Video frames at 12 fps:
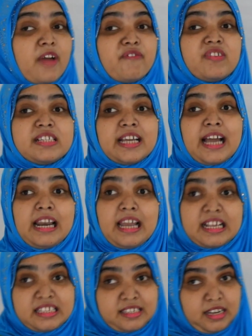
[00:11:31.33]
have
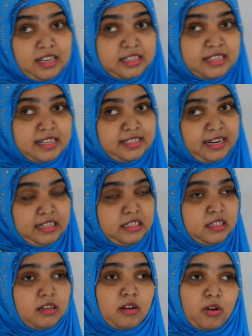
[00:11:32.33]
physical
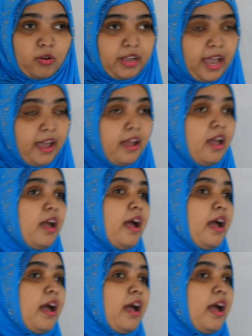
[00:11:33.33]
existence. Okay?